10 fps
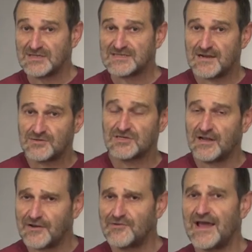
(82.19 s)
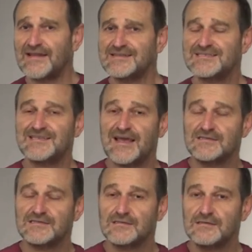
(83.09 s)
solution in the United
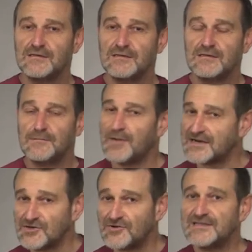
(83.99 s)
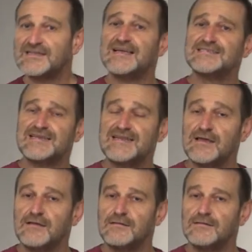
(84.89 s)
States, but not in Tanzania.